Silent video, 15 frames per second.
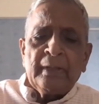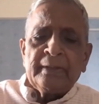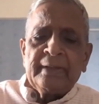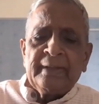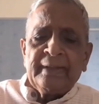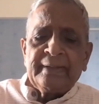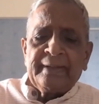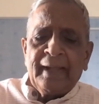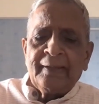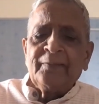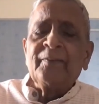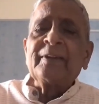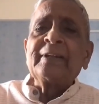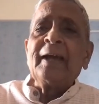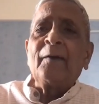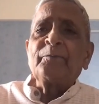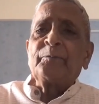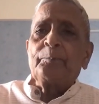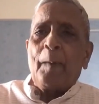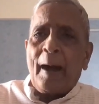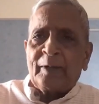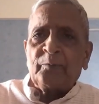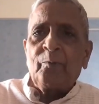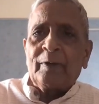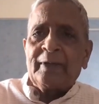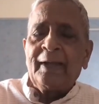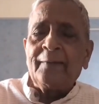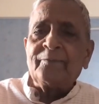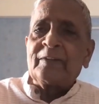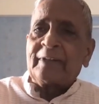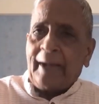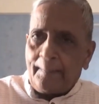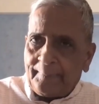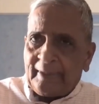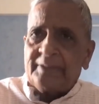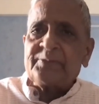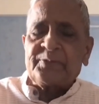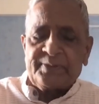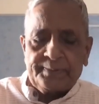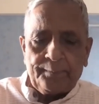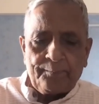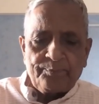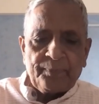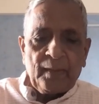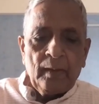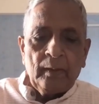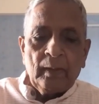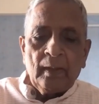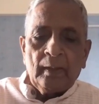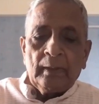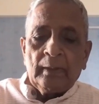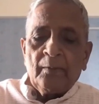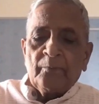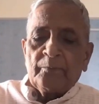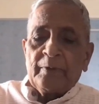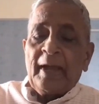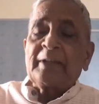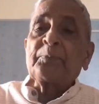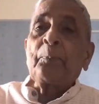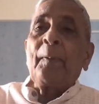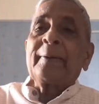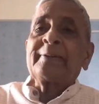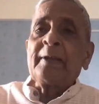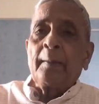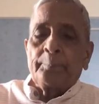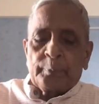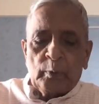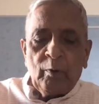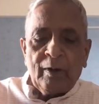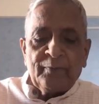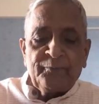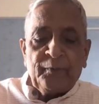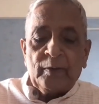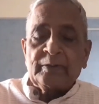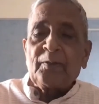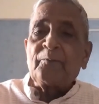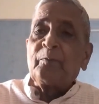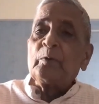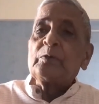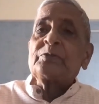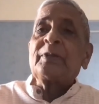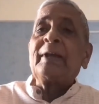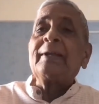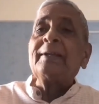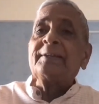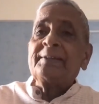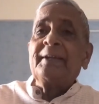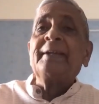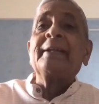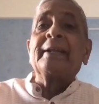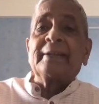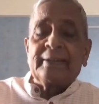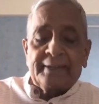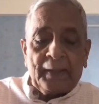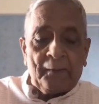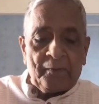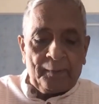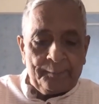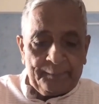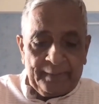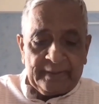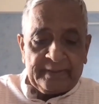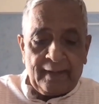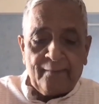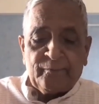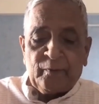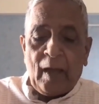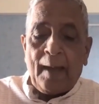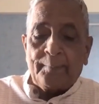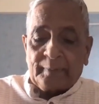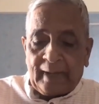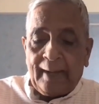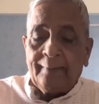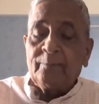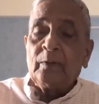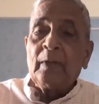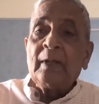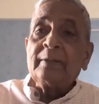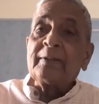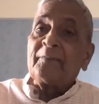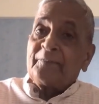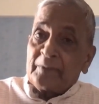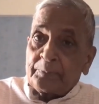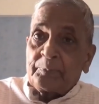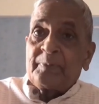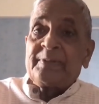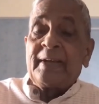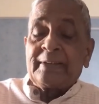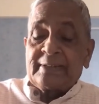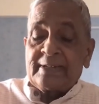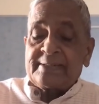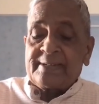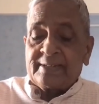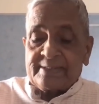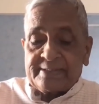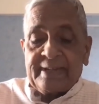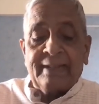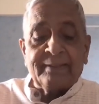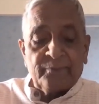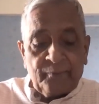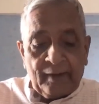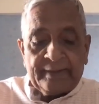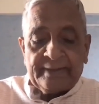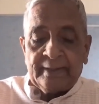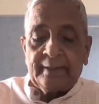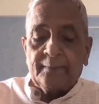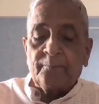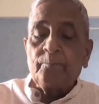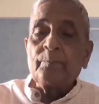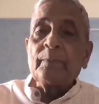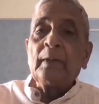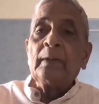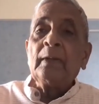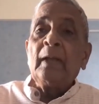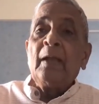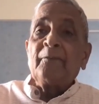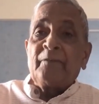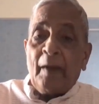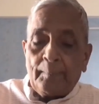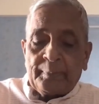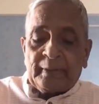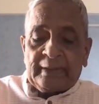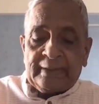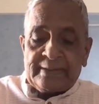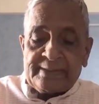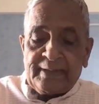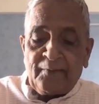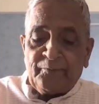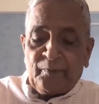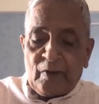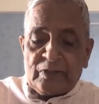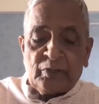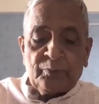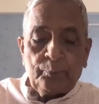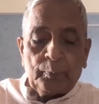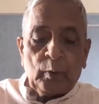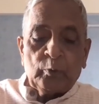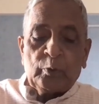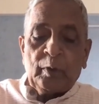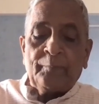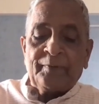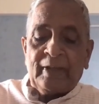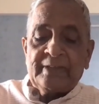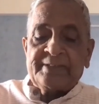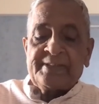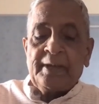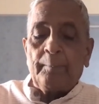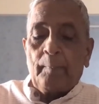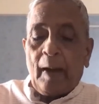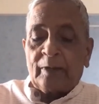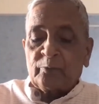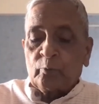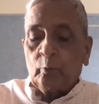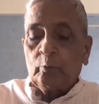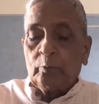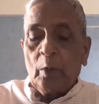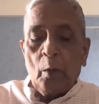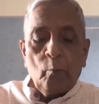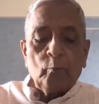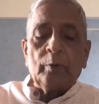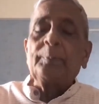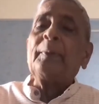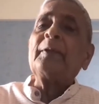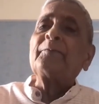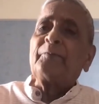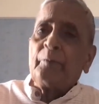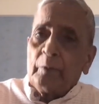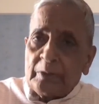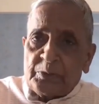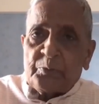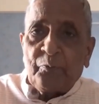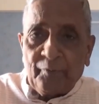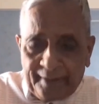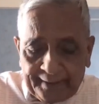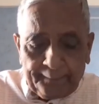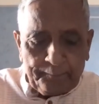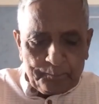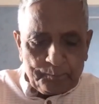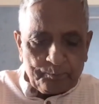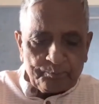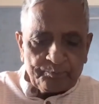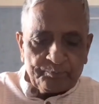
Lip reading: The delivery of Mark 1A will commence. We expect approval for the full-scale engineering development of AMCA, the fifth generation stealth fighter. Fabrication of first prototype LCA Mark 2 would be in full swing.